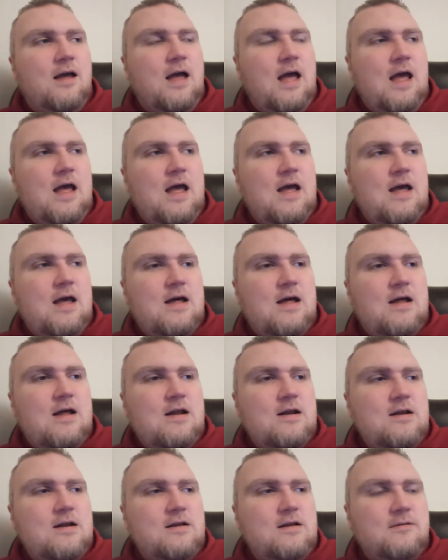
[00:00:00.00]

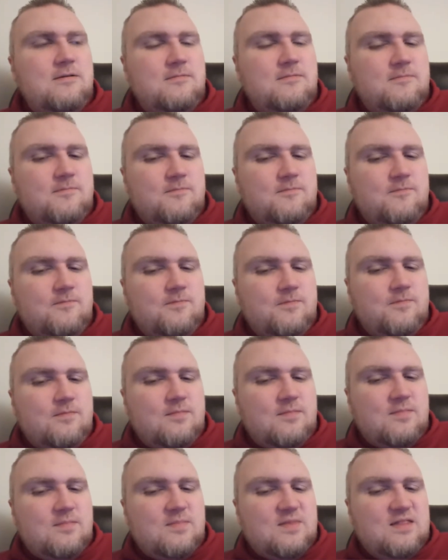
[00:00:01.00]
and
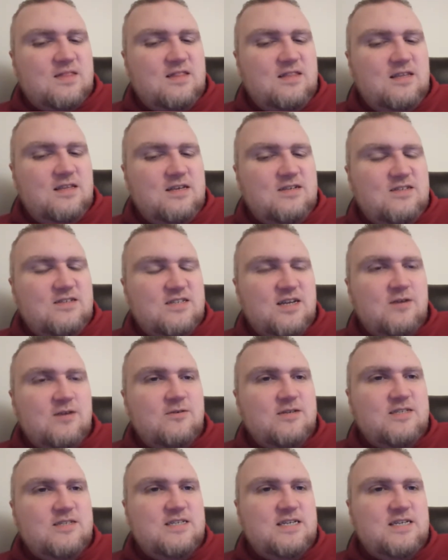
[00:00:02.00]
Sarah is